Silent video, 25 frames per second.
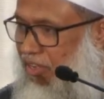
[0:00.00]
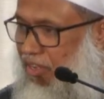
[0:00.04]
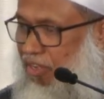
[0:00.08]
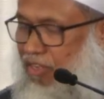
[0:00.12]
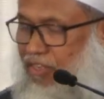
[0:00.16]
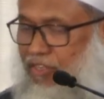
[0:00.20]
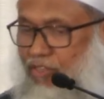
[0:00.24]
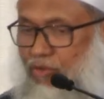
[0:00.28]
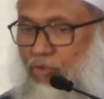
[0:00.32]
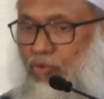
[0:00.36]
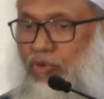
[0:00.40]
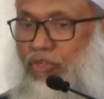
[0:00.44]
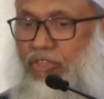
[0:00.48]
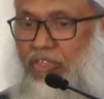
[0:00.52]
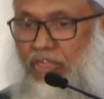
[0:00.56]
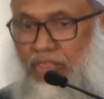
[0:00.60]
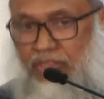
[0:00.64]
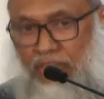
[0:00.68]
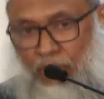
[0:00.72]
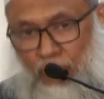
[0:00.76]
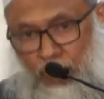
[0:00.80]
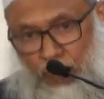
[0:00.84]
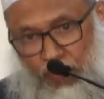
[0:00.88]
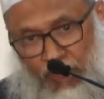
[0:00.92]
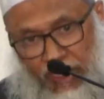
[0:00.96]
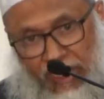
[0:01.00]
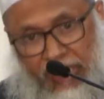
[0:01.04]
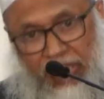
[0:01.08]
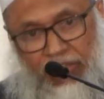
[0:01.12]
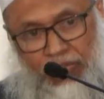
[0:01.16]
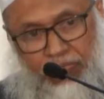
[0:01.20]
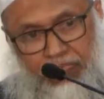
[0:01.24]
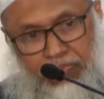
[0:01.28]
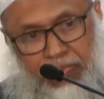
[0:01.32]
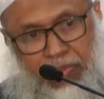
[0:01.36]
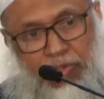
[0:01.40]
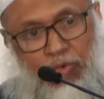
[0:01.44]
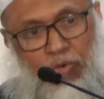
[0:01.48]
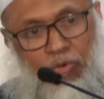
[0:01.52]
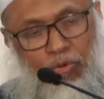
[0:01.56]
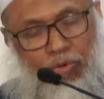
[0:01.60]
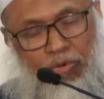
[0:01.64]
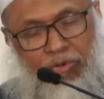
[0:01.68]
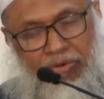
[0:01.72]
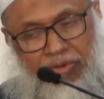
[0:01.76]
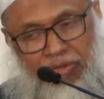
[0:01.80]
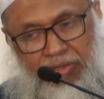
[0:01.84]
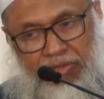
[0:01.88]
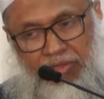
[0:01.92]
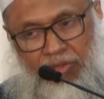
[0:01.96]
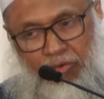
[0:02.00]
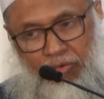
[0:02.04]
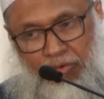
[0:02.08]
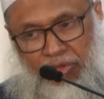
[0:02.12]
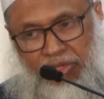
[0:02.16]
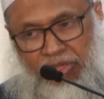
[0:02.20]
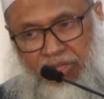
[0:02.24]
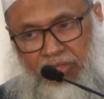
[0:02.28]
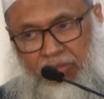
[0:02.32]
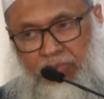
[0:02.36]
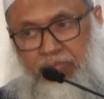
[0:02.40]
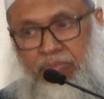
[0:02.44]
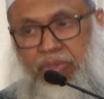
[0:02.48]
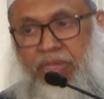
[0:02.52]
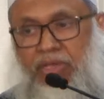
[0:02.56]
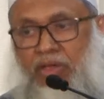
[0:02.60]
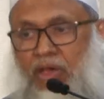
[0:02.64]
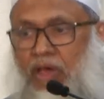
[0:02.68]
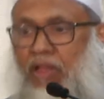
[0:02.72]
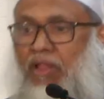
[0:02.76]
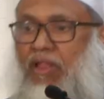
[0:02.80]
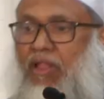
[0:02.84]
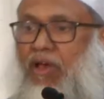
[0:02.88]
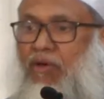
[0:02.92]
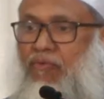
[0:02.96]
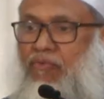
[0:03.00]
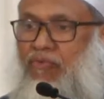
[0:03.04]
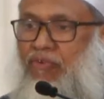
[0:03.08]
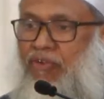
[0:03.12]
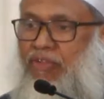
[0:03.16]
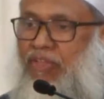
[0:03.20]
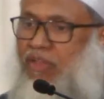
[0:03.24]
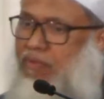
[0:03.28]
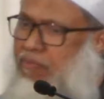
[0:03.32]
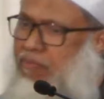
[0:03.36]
So with the tawheed, pure tawheed, may Allah forgive